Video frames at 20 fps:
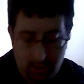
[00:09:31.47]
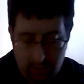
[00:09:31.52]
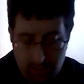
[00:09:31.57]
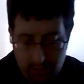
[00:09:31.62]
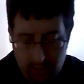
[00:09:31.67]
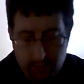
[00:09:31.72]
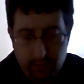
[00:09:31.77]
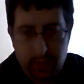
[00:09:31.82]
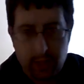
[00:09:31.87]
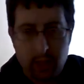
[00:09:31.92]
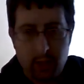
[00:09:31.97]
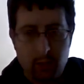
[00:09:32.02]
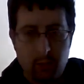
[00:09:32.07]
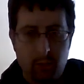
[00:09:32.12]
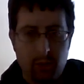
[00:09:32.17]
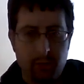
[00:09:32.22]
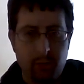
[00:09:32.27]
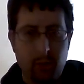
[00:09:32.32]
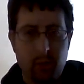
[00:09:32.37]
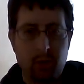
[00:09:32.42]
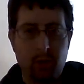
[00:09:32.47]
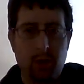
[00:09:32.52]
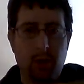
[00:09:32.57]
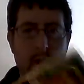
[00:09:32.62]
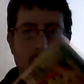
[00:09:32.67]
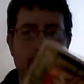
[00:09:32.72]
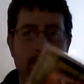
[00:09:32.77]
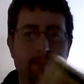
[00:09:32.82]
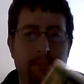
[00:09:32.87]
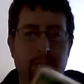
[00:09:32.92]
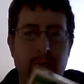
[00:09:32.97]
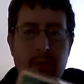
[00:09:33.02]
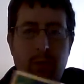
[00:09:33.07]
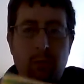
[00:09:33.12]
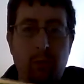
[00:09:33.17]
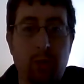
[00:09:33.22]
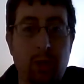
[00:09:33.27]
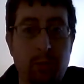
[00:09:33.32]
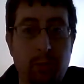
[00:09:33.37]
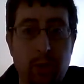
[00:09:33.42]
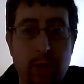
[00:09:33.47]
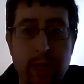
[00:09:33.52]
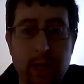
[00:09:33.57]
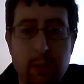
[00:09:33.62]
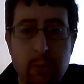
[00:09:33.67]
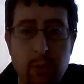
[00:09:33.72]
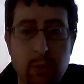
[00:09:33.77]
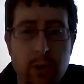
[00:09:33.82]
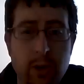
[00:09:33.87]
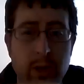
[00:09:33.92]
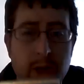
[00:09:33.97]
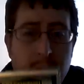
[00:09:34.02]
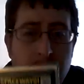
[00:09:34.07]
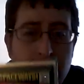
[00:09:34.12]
Here we go. One more. I got more.